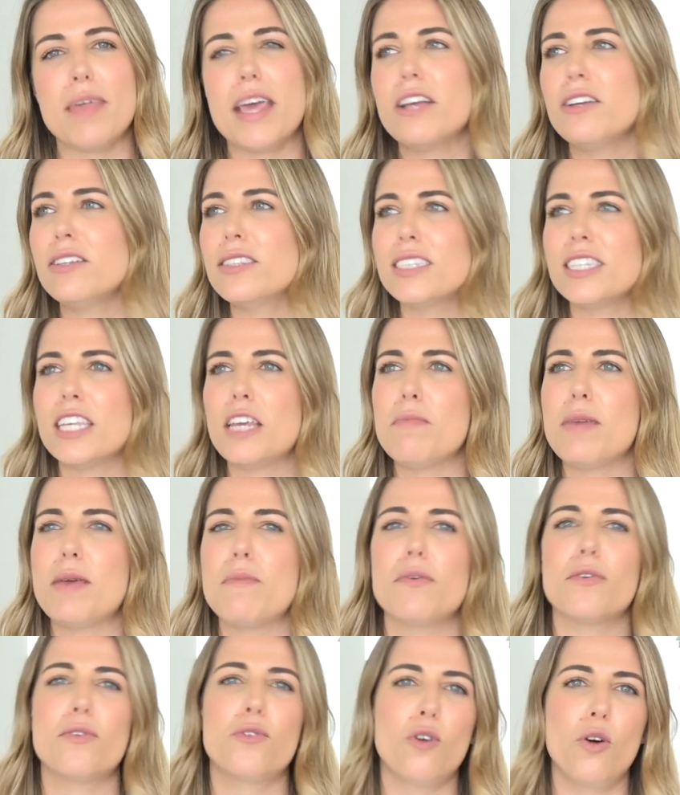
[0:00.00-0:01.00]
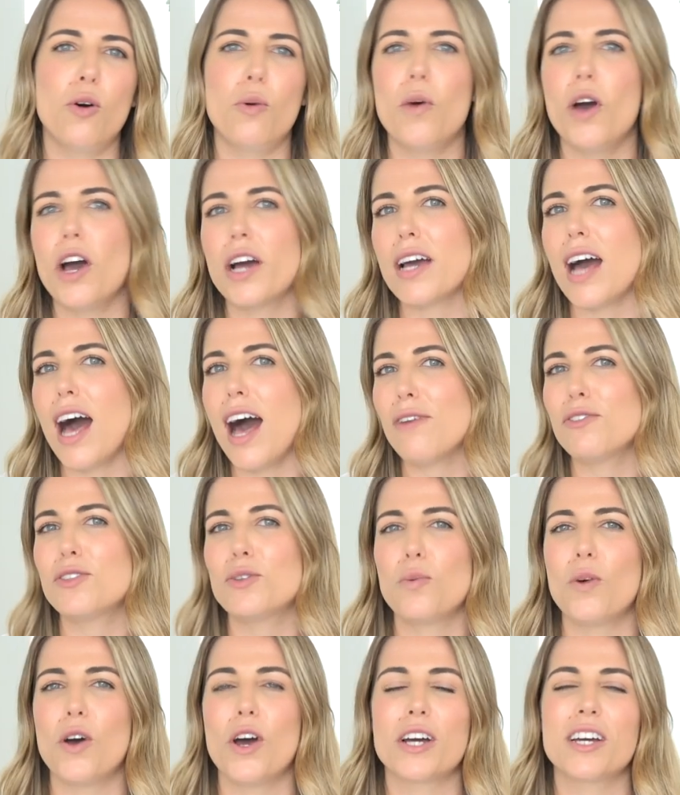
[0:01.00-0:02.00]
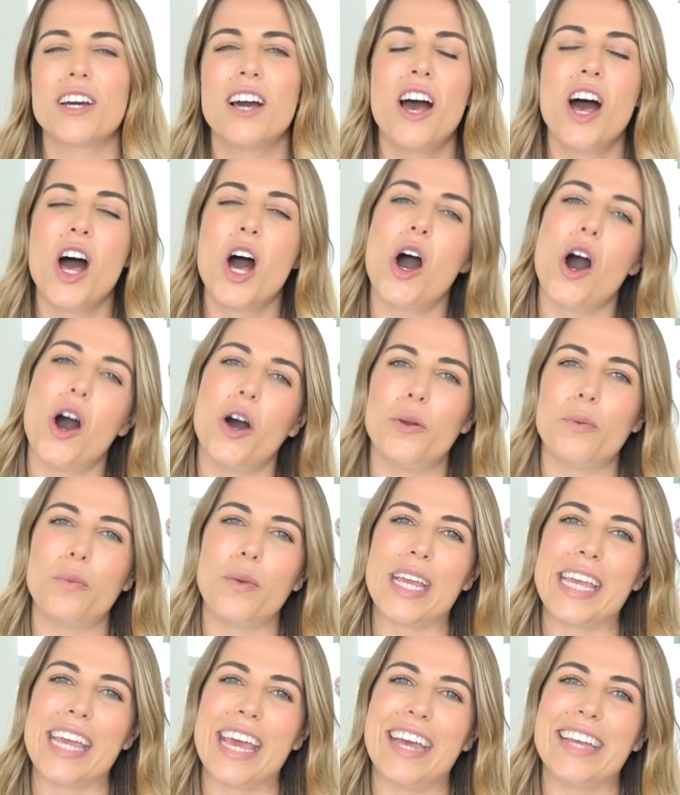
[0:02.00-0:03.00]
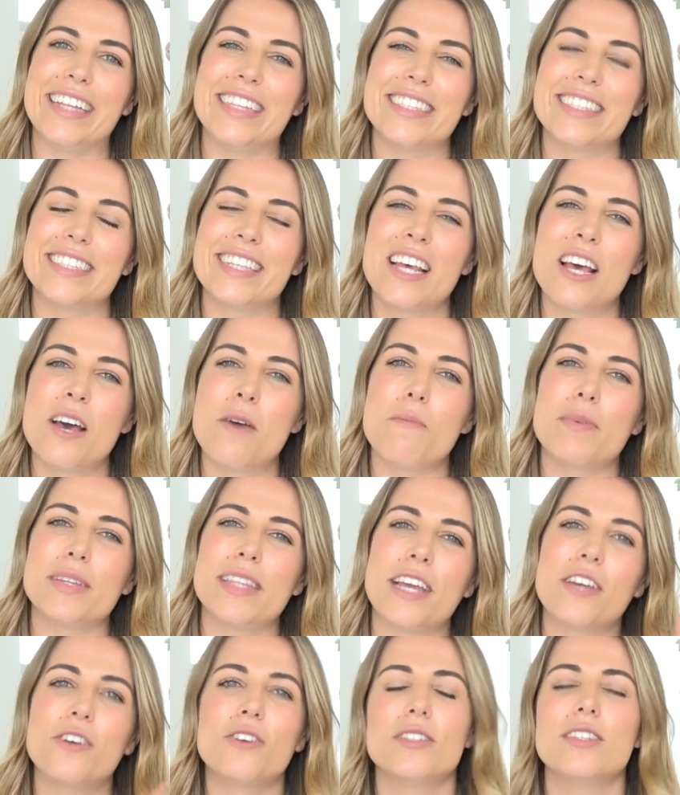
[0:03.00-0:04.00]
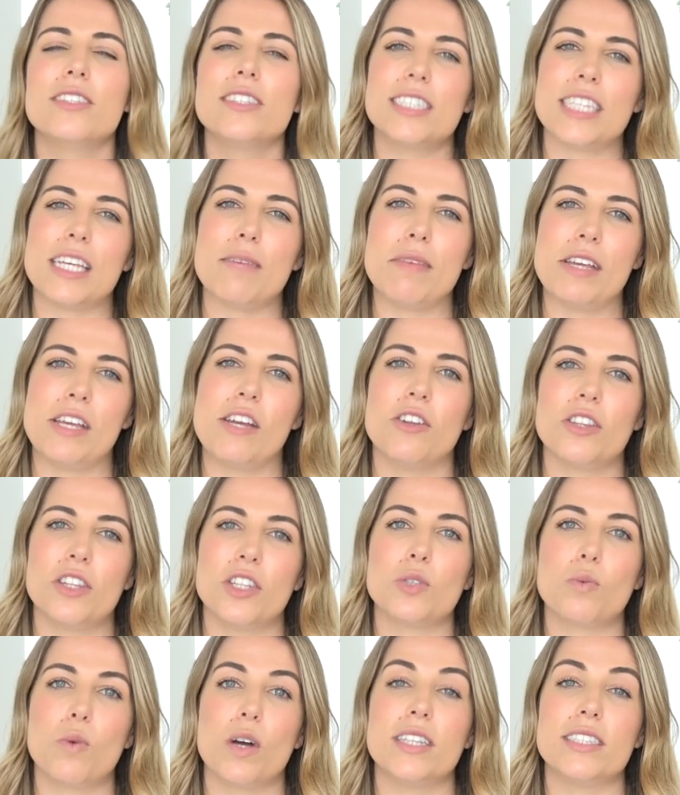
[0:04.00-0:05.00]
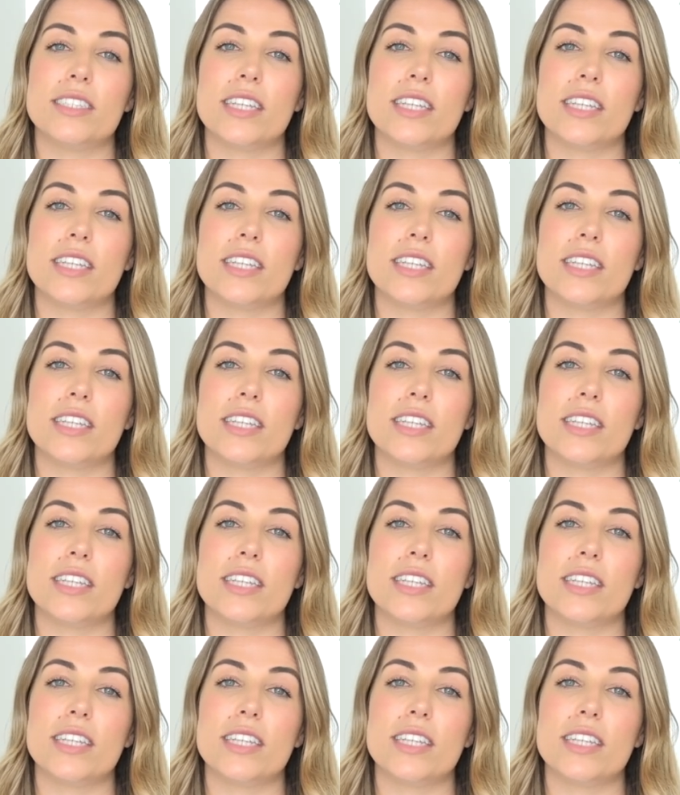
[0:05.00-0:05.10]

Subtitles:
They could see me before work, after work, on weekends, but they couldn't see me on this one